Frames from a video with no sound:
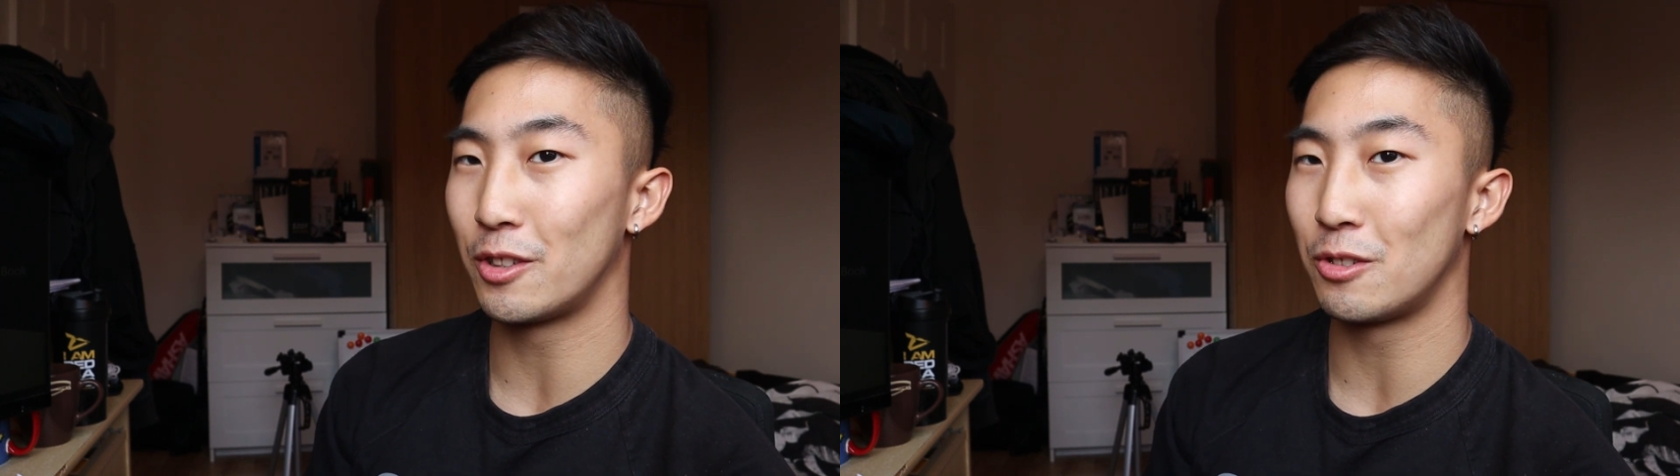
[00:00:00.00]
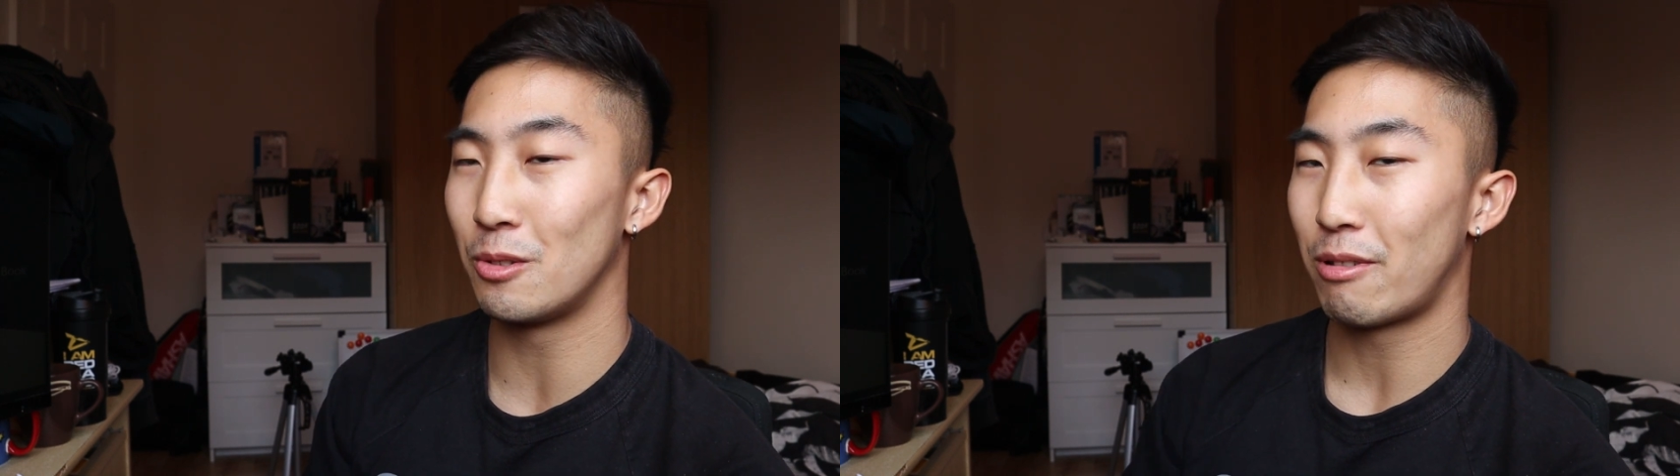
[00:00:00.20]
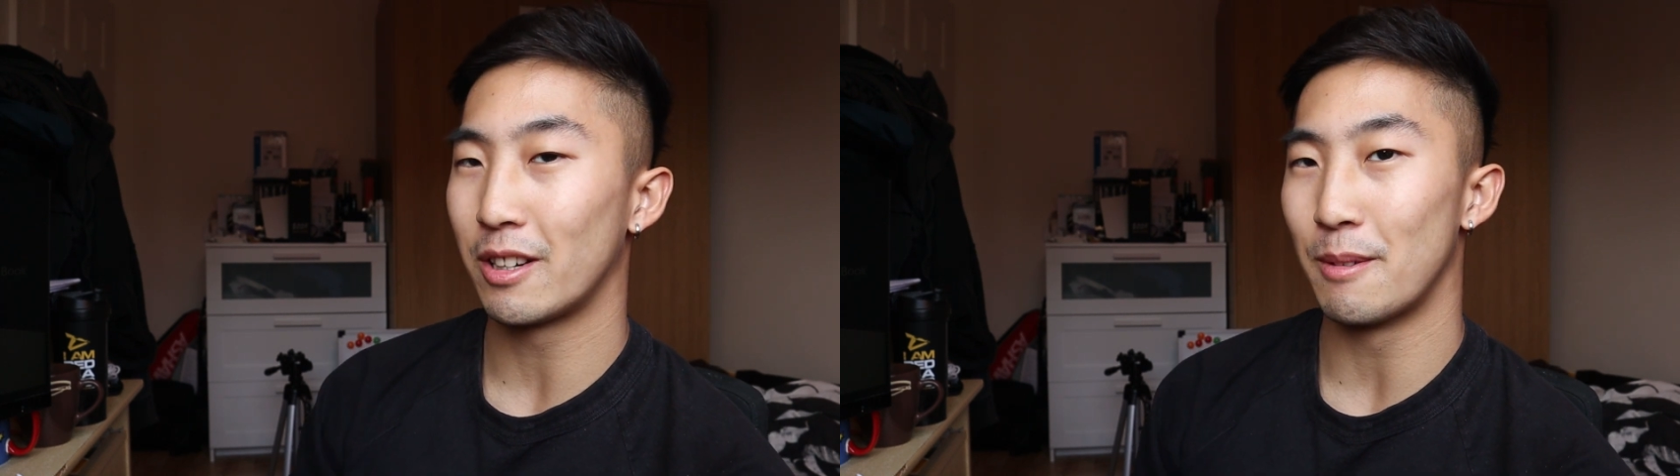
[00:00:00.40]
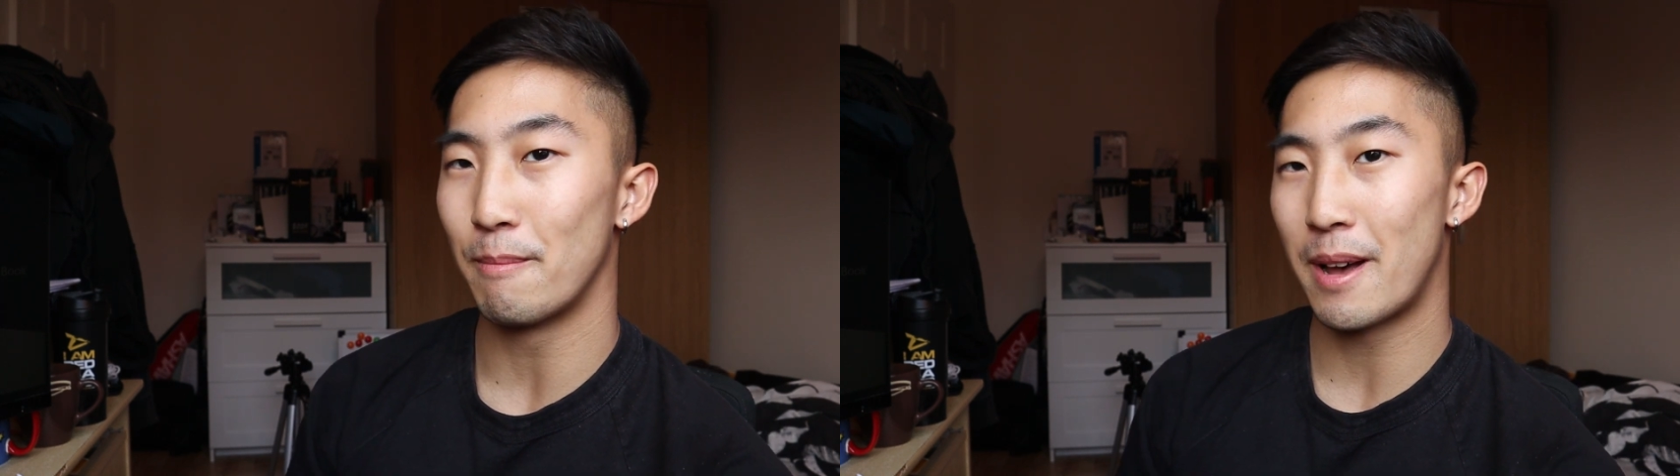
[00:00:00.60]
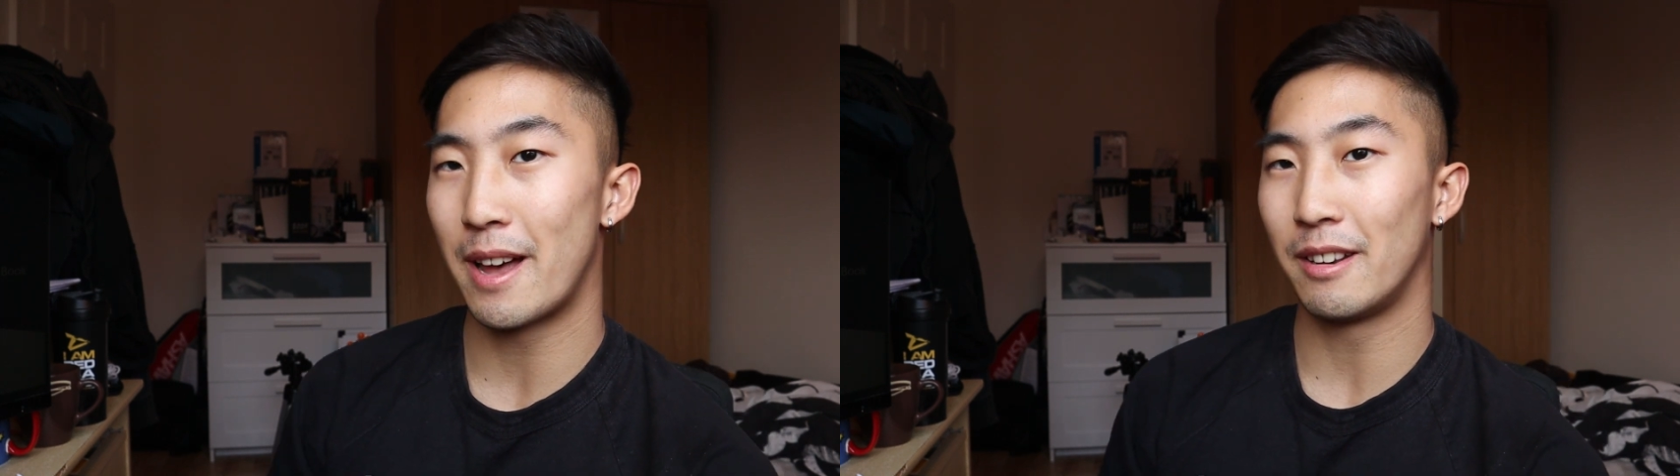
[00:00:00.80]
to
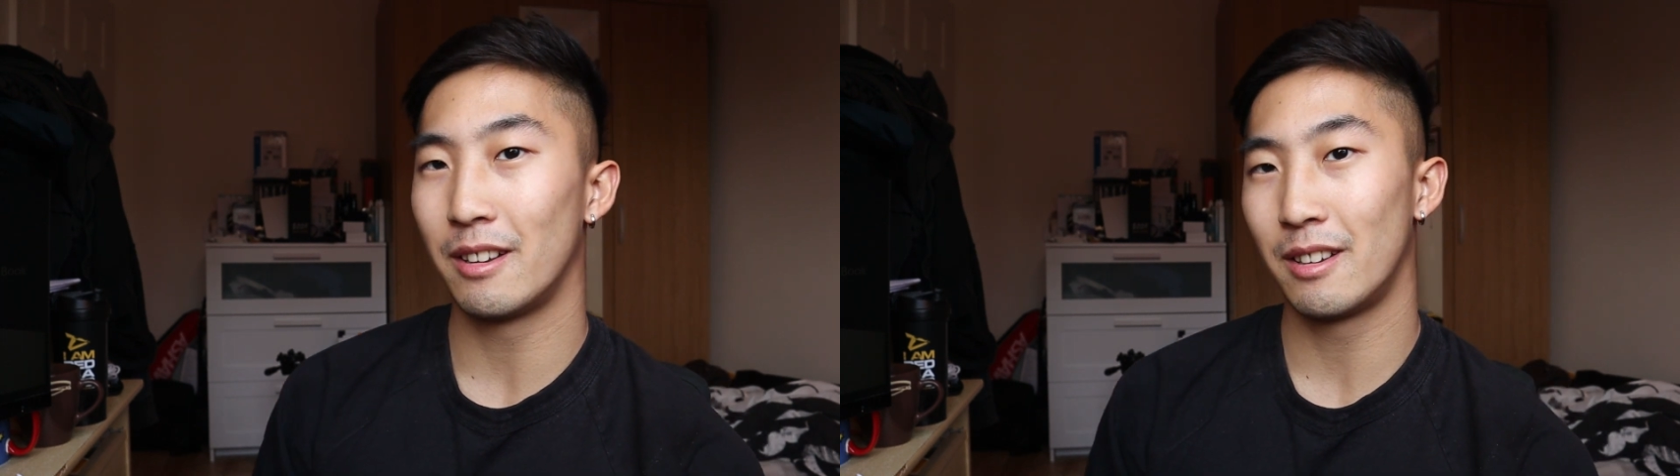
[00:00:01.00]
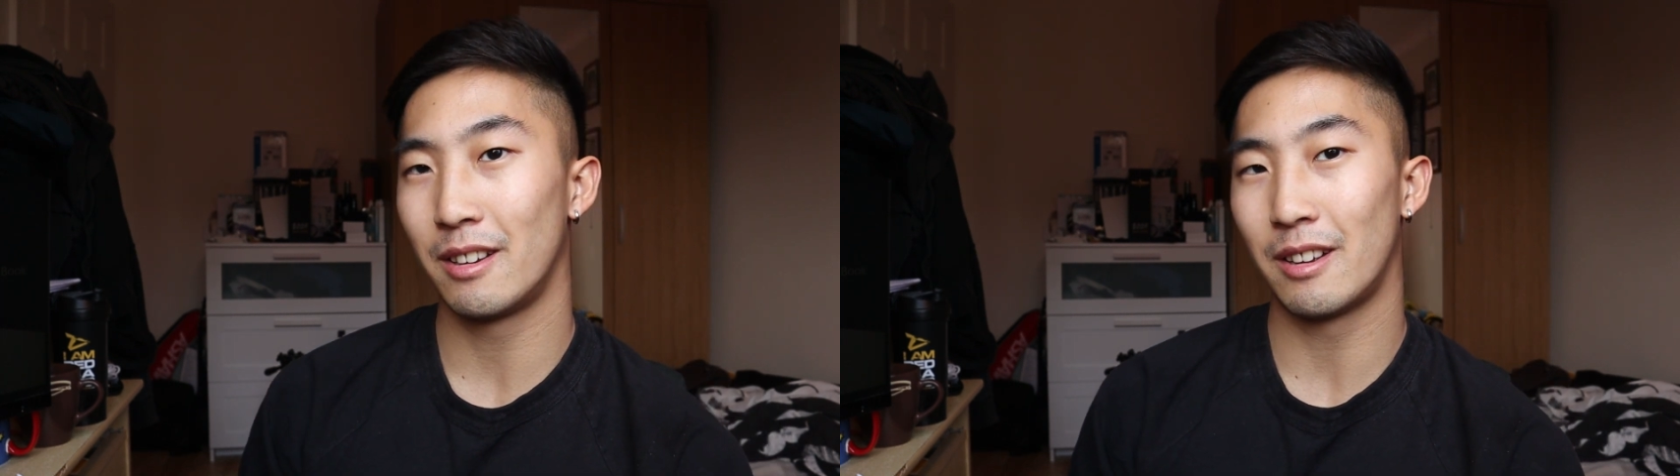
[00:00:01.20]
President Ben